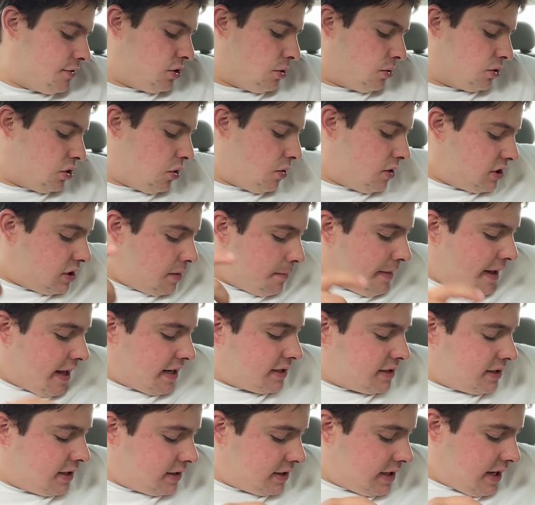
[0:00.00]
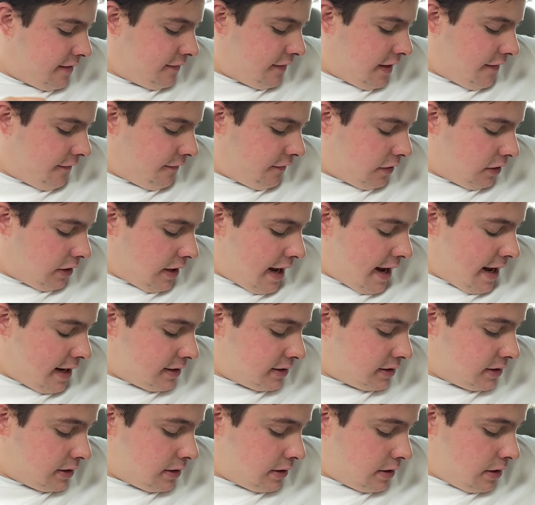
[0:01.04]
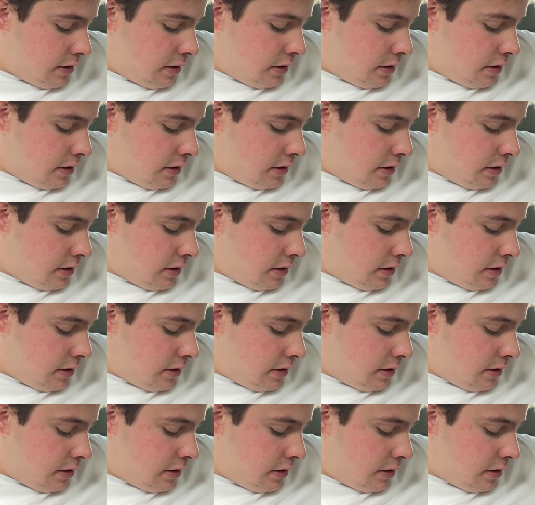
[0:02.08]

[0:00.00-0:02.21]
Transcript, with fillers: so it's always the best to save that for last.